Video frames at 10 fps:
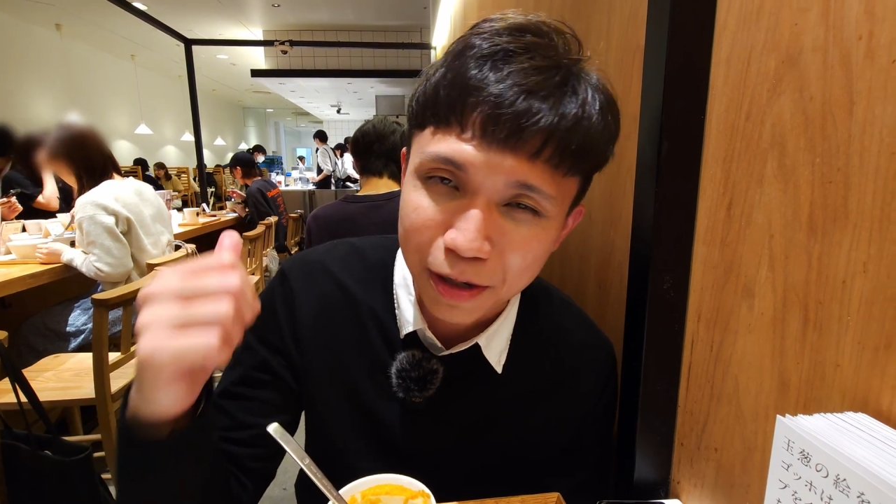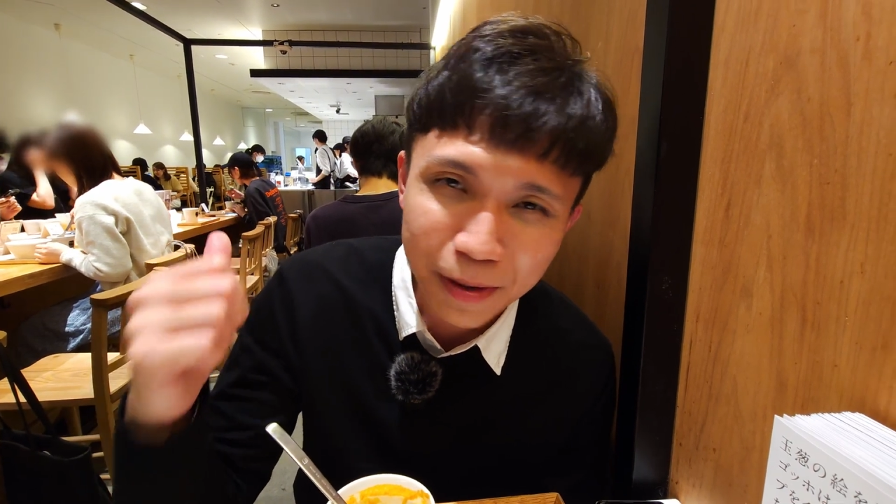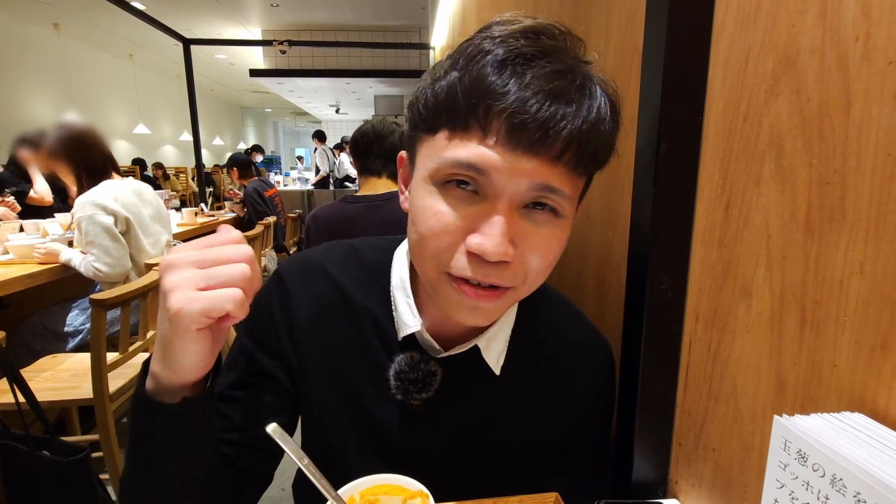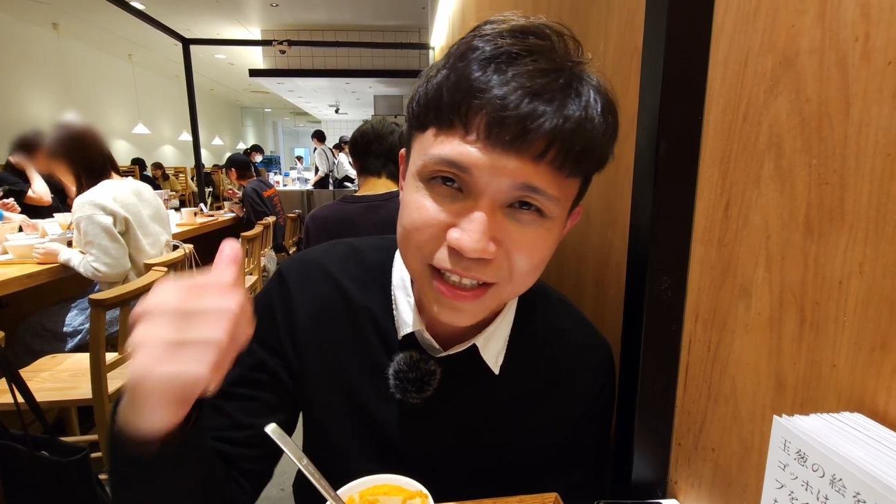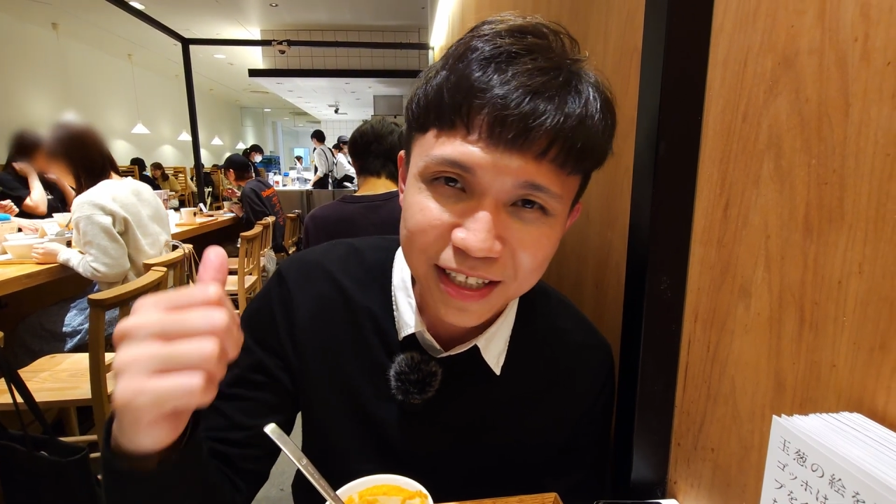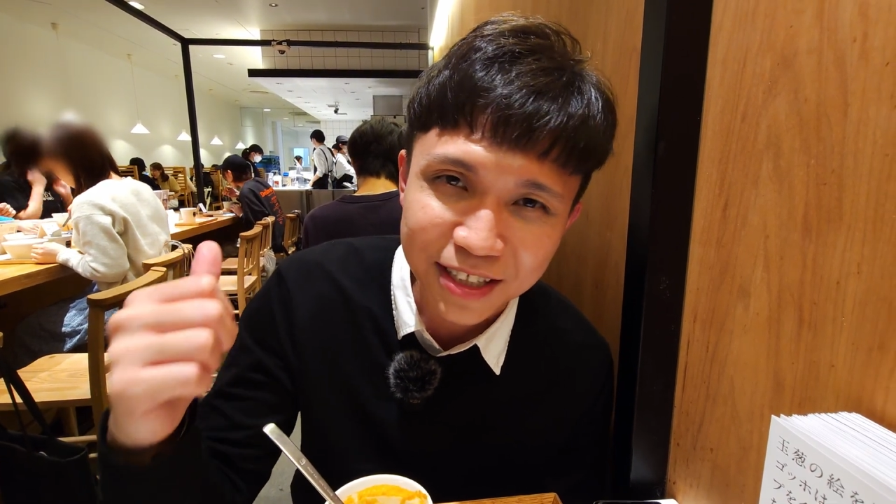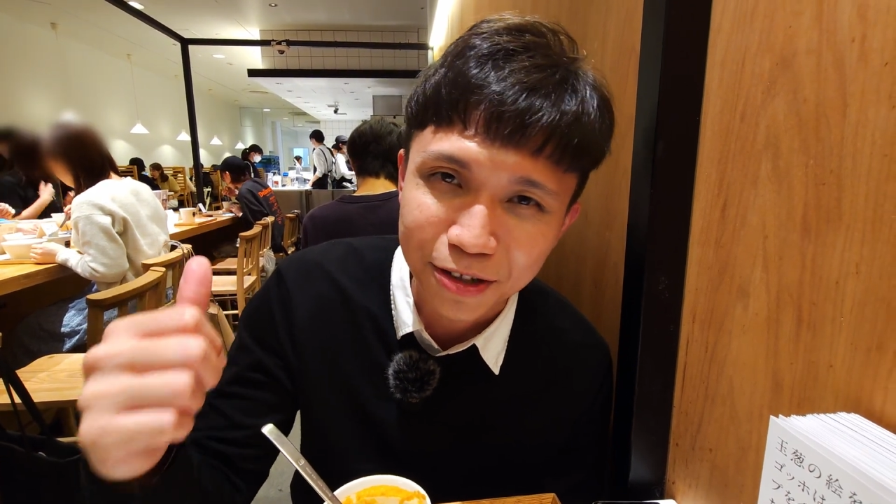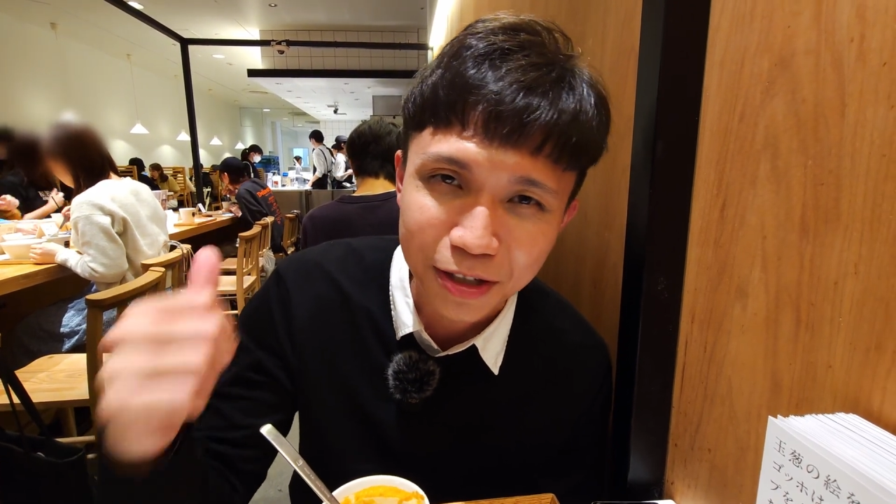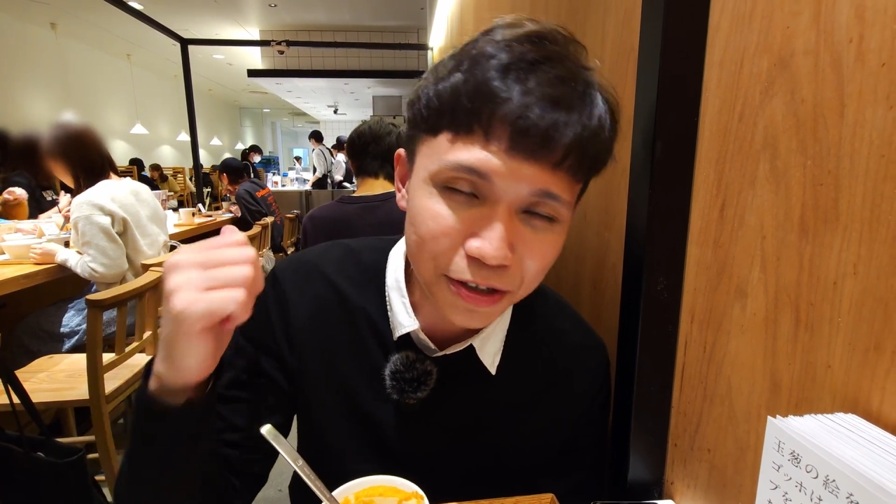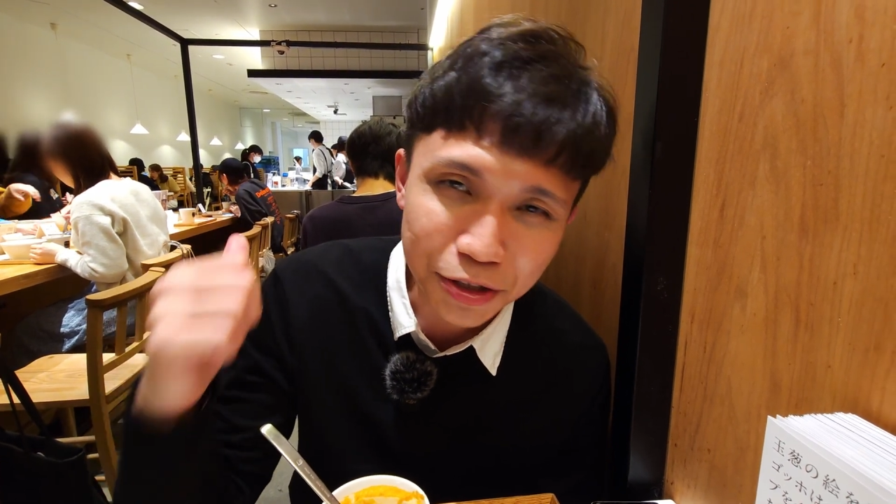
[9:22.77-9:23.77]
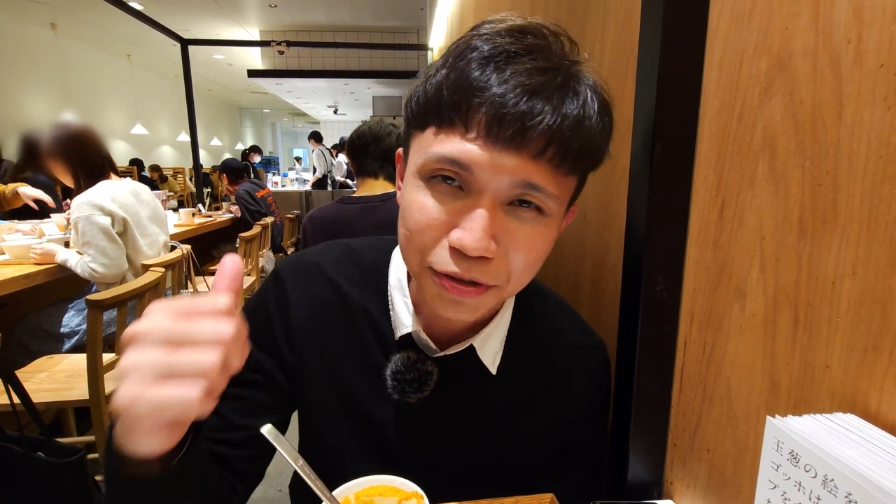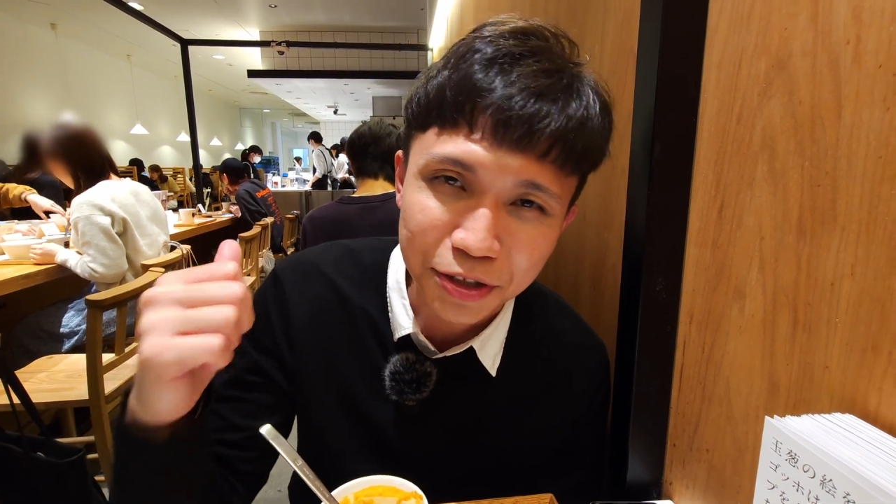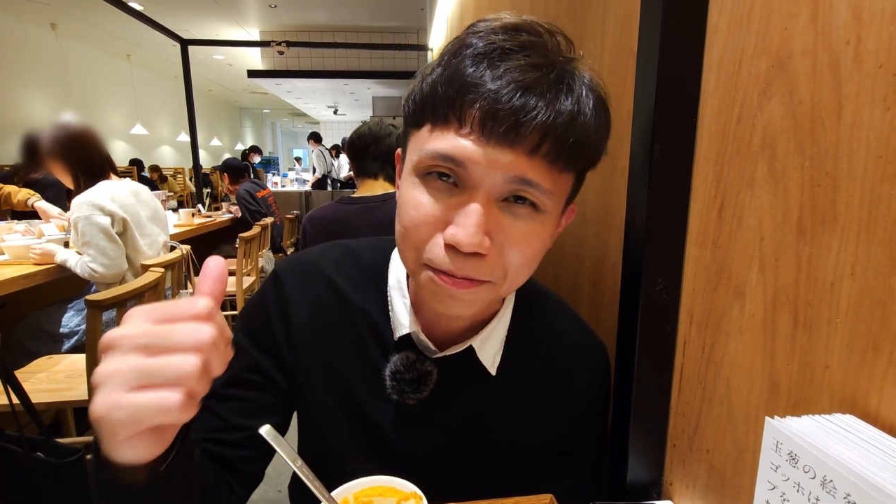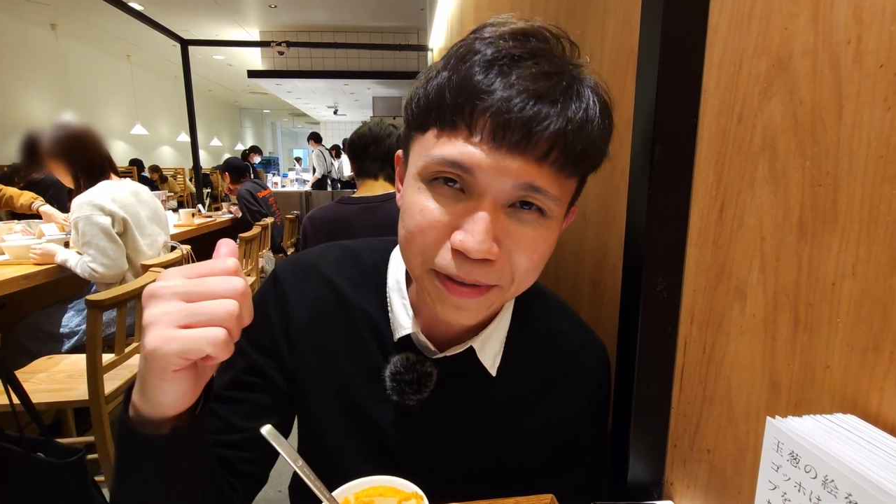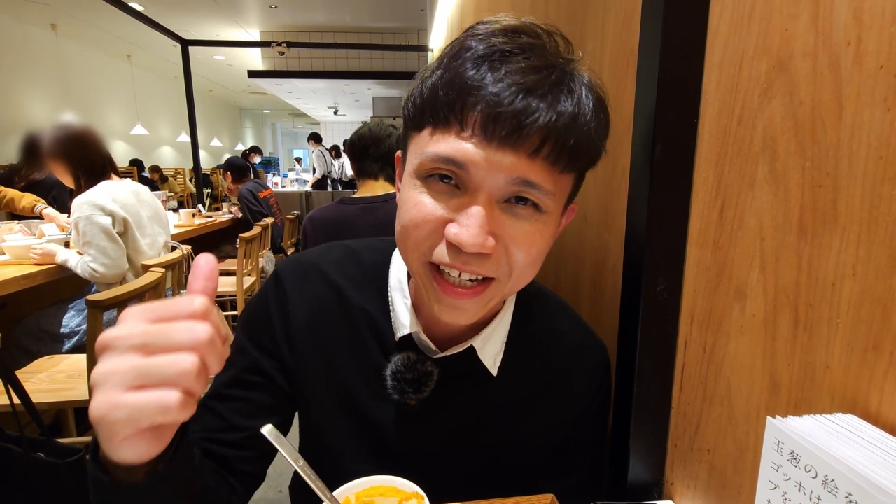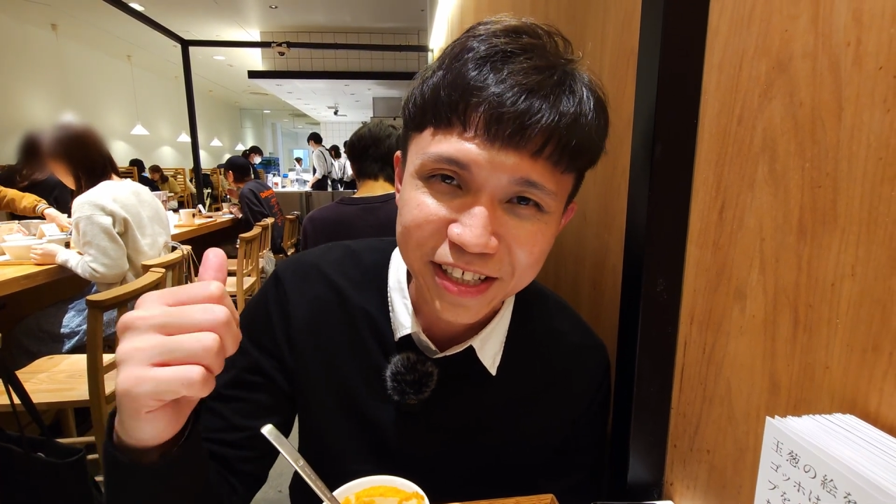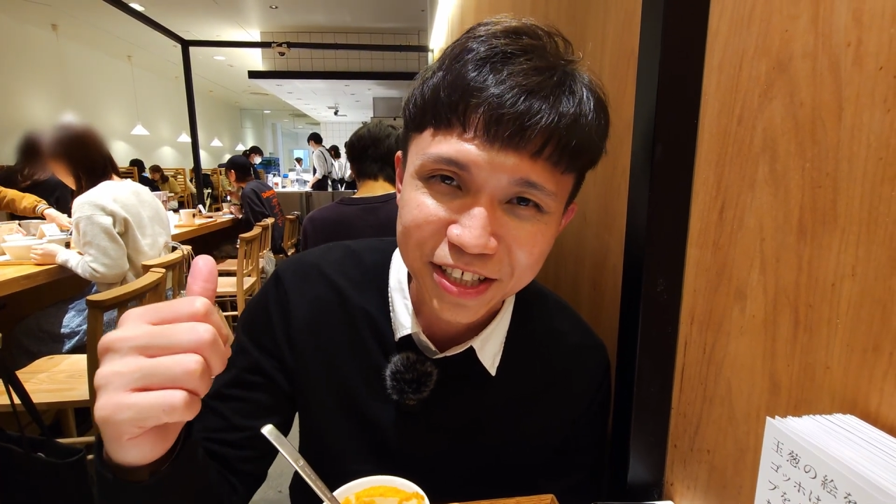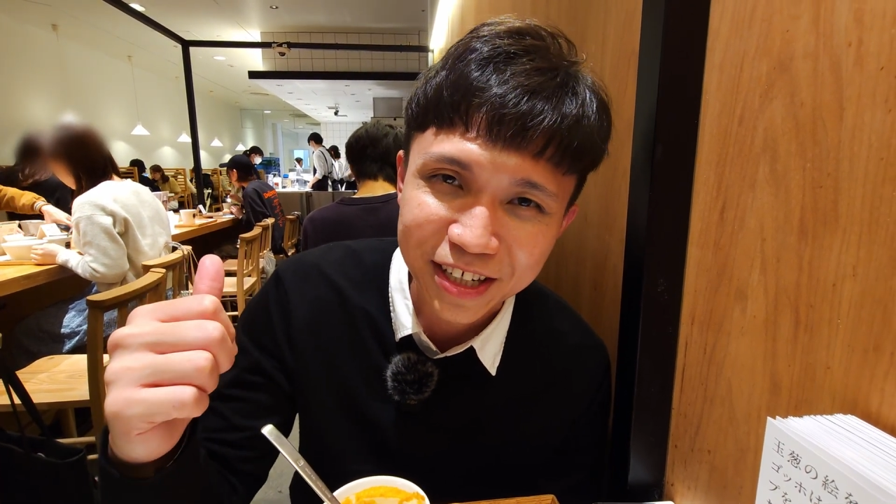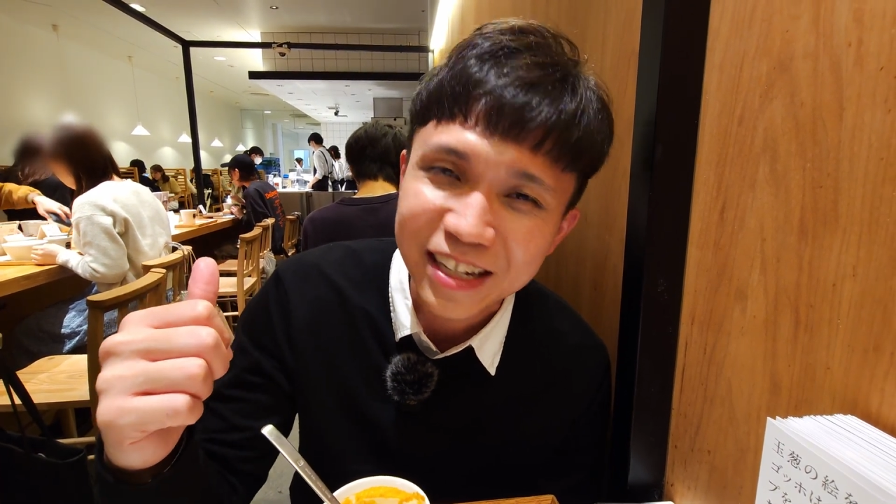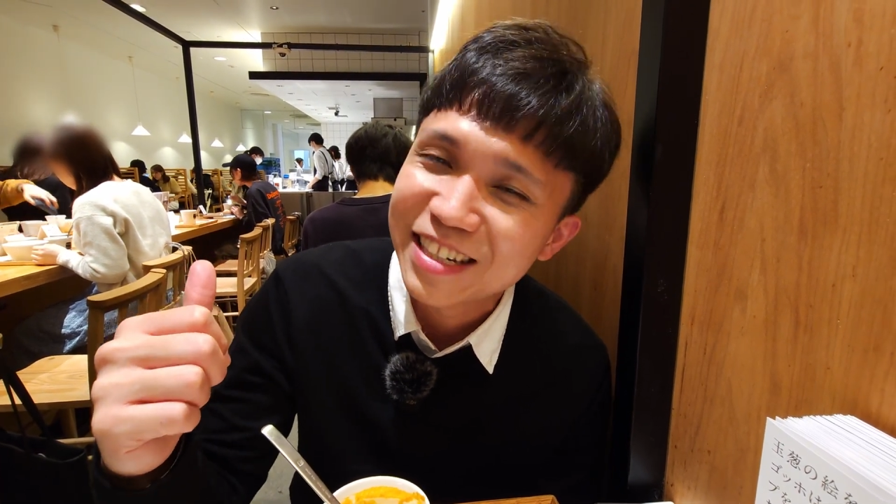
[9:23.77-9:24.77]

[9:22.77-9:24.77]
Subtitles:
About Us on our YouTube page.